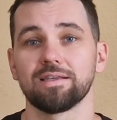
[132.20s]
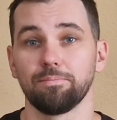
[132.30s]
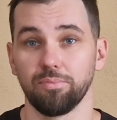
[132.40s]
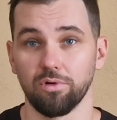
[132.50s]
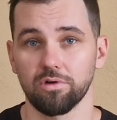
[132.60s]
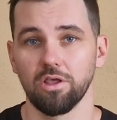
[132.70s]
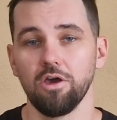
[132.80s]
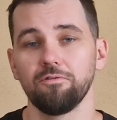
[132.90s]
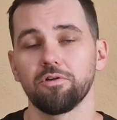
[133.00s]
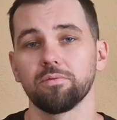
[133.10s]
support
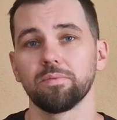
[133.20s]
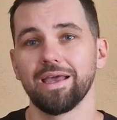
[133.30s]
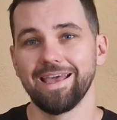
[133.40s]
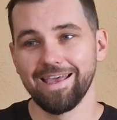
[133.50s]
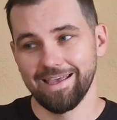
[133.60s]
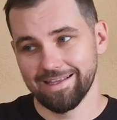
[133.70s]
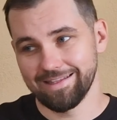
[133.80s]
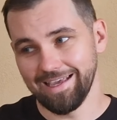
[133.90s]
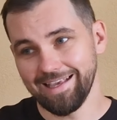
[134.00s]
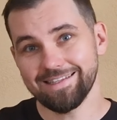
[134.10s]
from
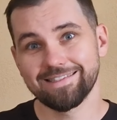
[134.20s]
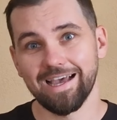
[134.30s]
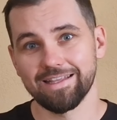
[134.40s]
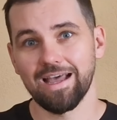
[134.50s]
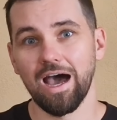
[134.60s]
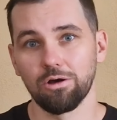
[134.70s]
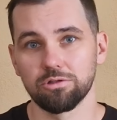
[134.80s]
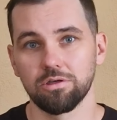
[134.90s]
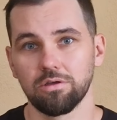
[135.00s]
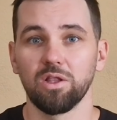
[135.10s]
the inside
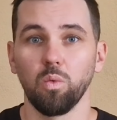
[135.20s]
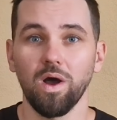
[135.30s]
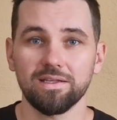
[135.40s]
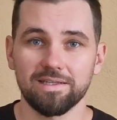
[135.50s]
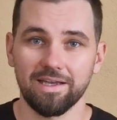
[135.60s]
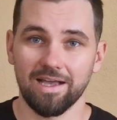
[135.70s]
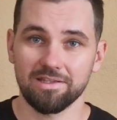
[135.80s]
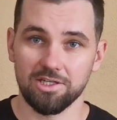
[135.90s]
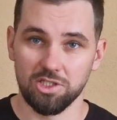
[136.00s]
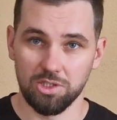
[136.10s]
out. And once I
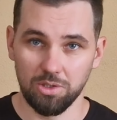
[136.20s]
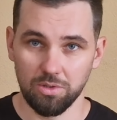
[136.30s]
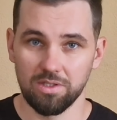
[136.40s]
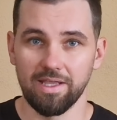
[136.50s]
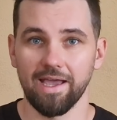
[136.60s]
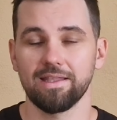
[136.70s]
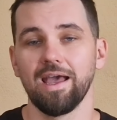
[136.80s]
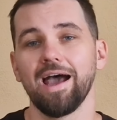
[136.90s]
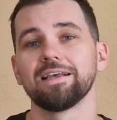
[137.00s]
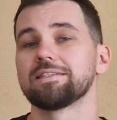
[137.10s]
understood that,
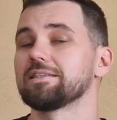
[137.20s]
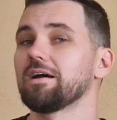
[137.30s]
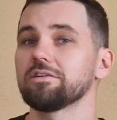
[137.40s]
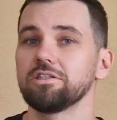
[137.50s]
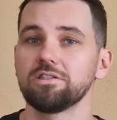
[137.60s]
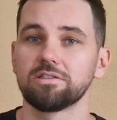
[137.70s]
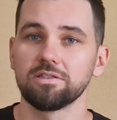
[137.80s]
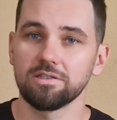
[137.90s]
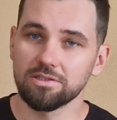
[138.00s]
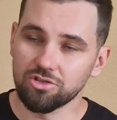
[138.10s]
I started
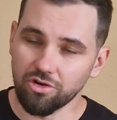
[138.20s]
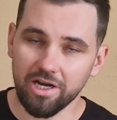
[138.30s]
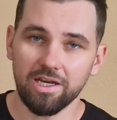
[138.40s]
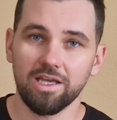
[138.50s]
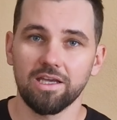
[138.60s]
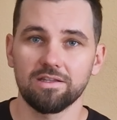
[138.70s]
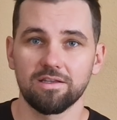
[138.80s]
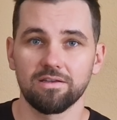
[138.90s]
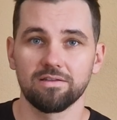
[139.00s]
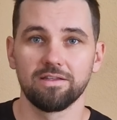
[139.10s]
training it
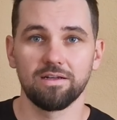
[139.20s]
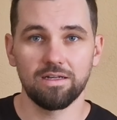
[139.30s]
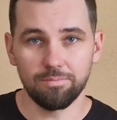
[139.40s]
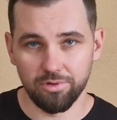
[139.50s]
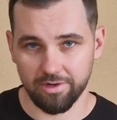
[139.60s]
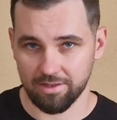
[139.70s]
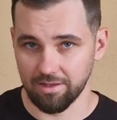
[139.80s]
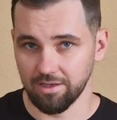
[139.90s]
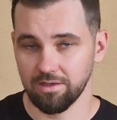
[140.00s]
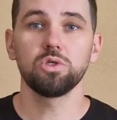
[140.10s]

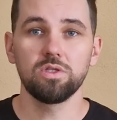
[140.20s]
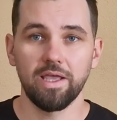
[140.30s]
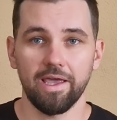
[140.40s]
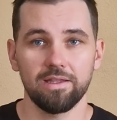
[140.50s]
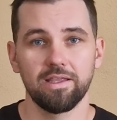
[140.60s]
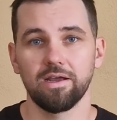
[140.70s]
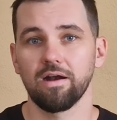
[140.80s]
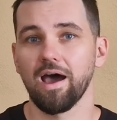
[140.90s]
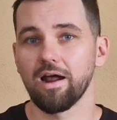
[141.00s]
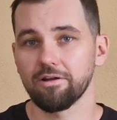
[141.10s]
deliberately. Today
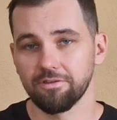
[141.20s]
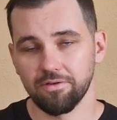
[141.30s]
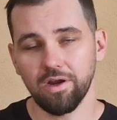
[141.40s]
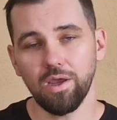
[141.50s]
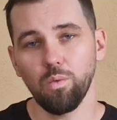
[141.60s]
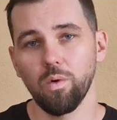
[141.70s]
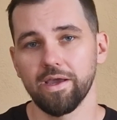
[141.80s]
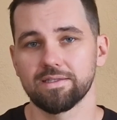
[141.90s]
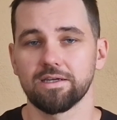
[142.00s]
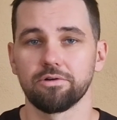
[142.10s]
there are 3
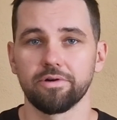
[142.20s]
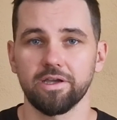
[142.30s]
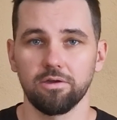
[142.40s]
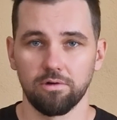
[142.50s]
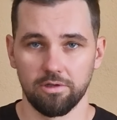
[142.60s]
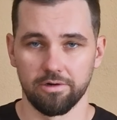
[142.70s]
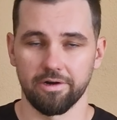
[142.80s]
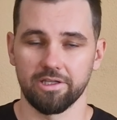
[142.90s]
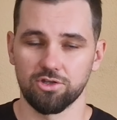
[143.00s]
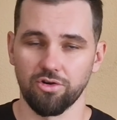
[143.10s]
ways I
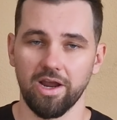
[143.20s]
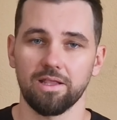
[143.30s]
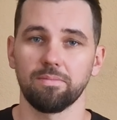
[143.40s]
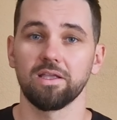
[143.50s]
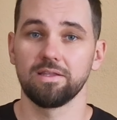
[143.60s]
regularly train my